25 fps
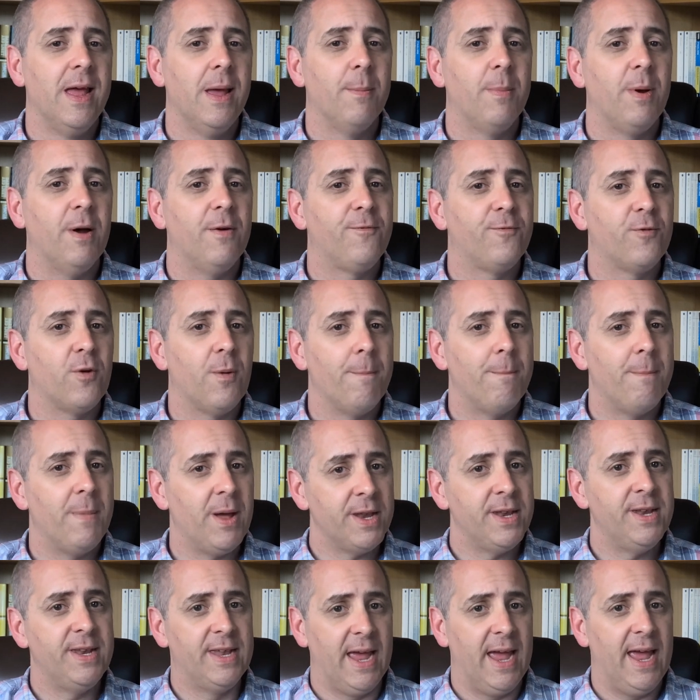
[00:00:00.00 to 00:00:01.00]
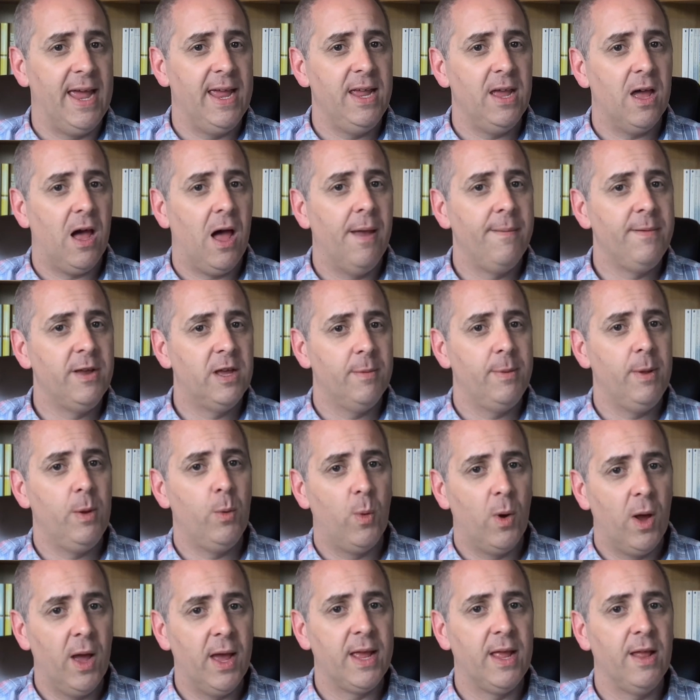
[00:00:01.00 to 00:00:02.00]
but from Monday I'm going to be
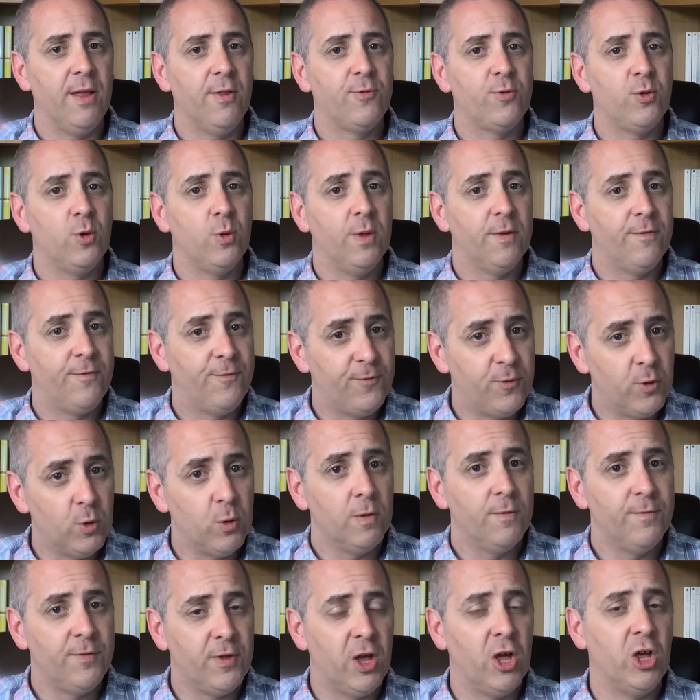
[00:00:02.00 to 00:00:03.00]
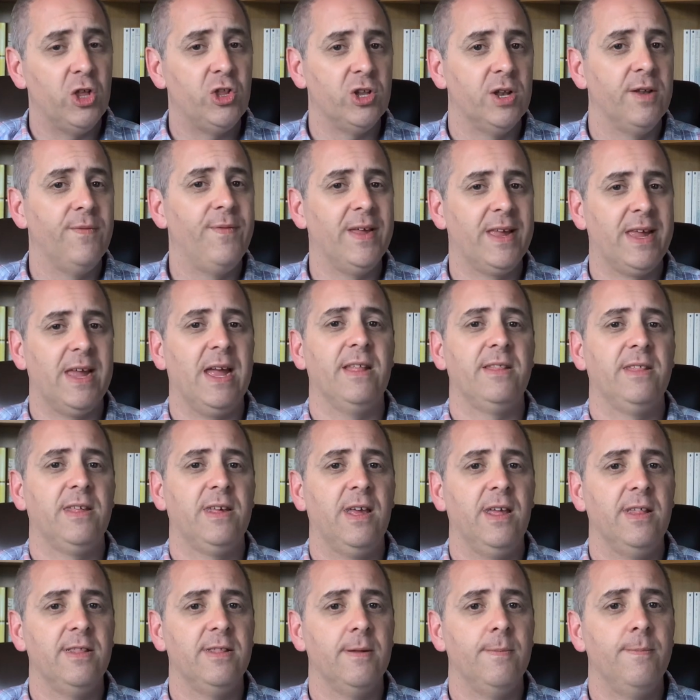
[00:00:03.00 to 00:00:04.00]
working through the full version of the
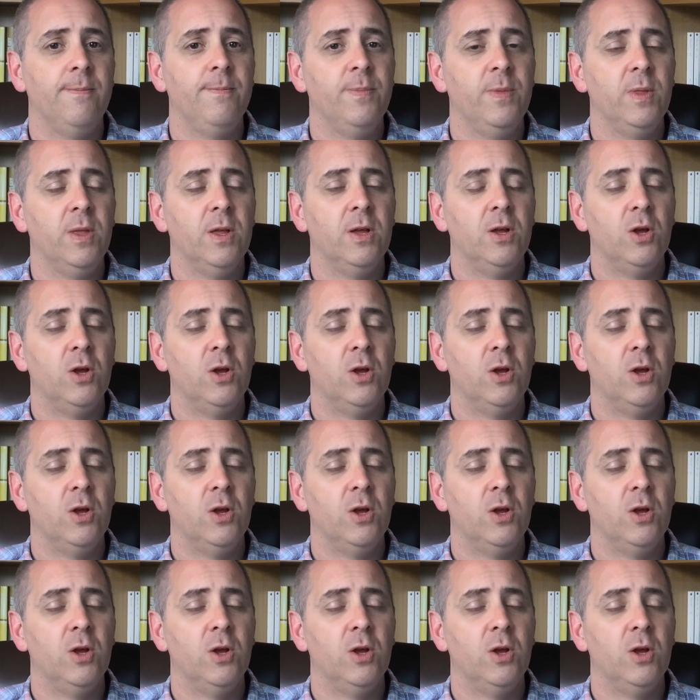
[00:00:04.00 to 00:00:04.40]
Catechism,